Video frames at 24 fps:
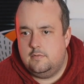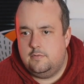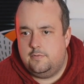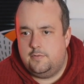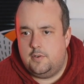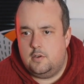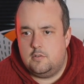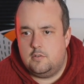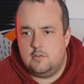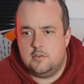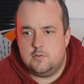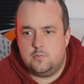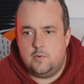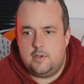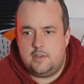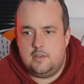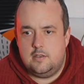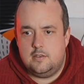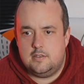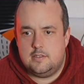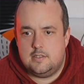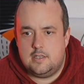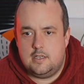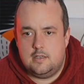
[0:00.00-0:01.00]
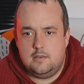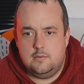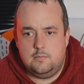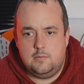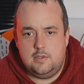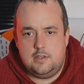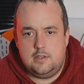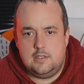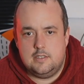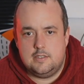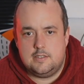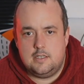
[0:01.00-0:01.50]
Forrest win the
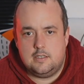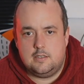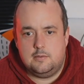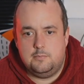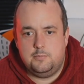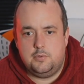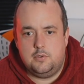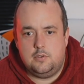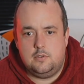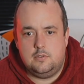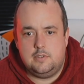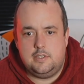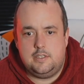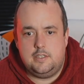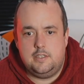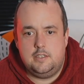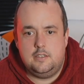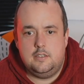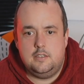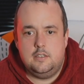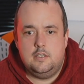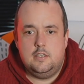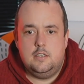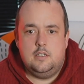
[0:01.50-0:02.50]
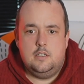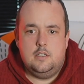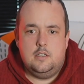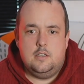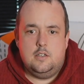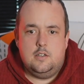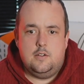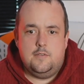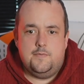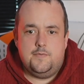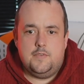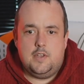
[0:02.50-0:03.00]
second ball here.
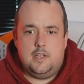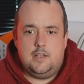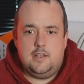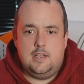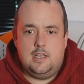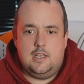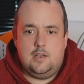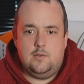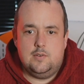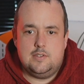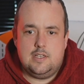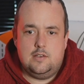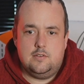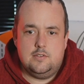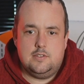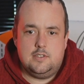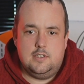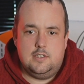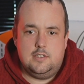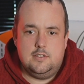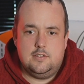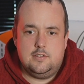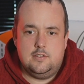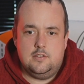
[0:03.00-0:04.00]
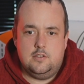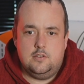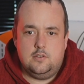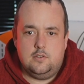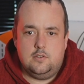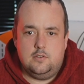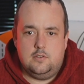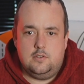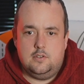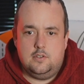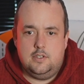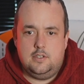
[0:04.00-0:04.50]
And now it's out to
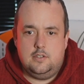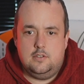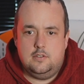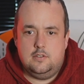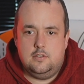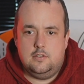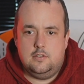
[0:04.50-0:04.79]
Hudson-Odoi.